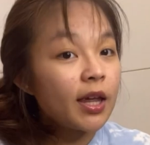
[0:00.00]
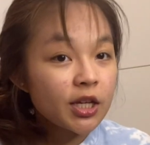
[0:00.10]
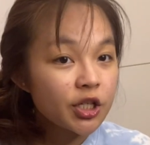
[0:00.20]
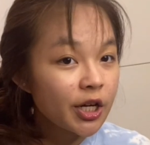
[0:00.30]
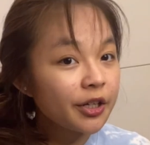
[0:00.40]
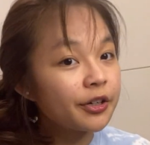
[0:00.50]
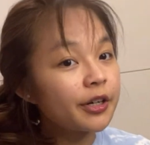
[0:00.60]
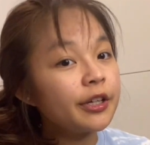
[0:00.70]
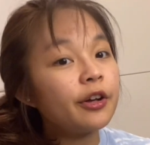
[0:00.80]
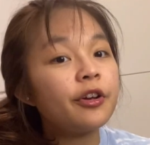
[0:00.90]
in
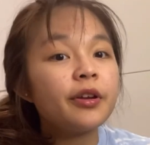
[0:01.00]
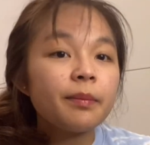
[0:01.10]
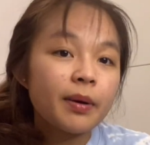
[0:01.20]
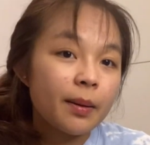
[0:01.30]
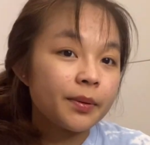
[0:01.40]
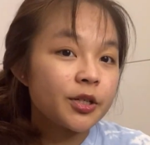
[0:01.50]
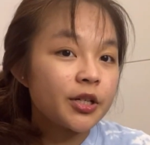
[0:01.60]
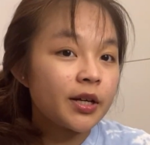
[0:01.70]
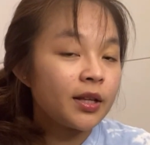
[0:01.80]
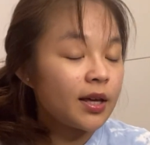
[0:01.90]
general, your uni preparation